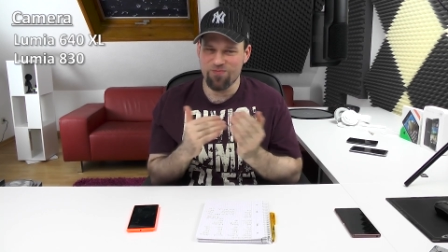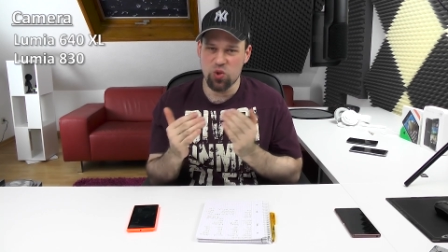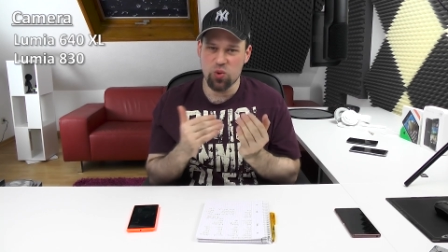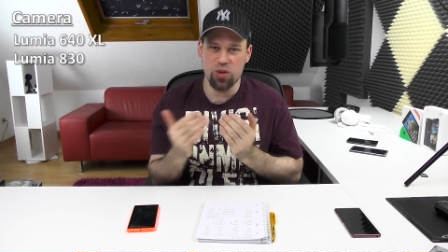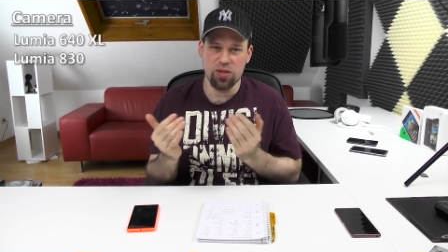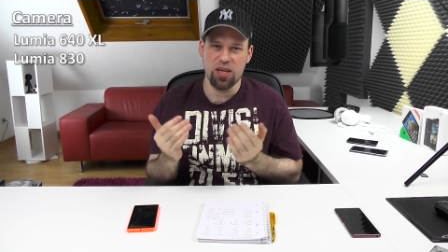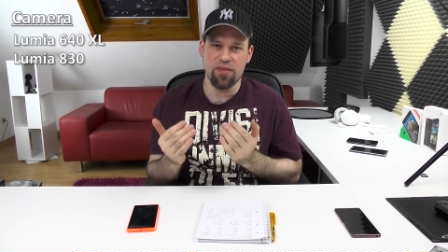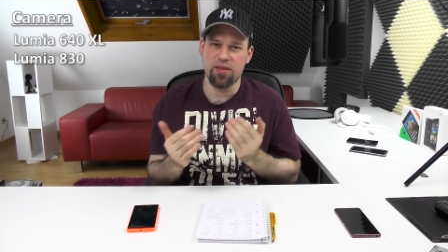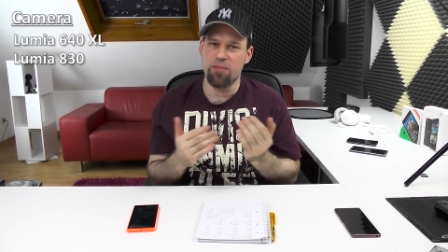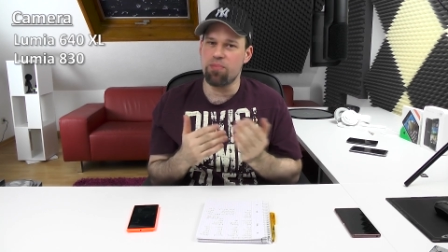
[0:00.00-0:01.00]
you could
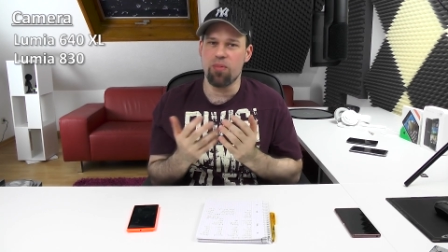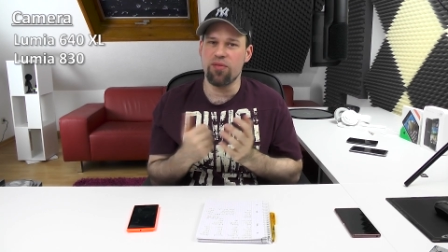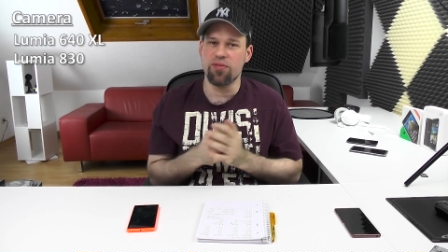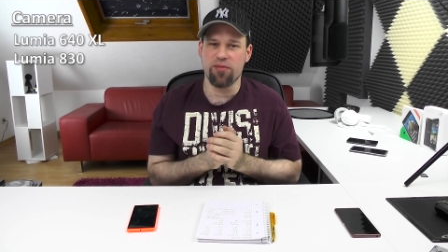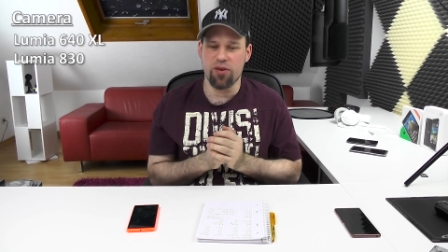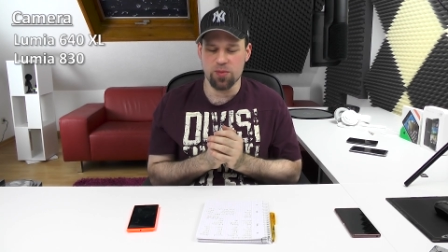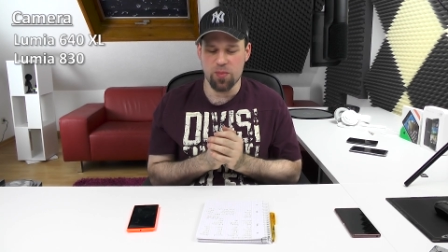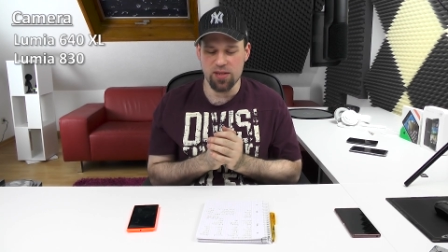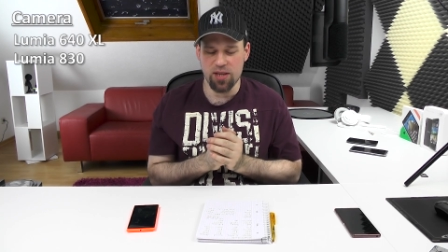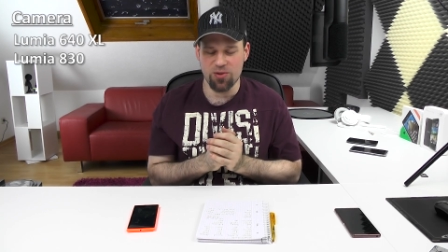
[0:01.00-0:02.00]
give them both the first
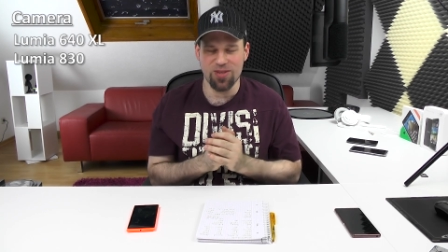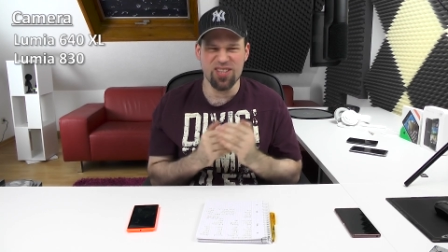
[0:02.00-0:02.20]
place actually.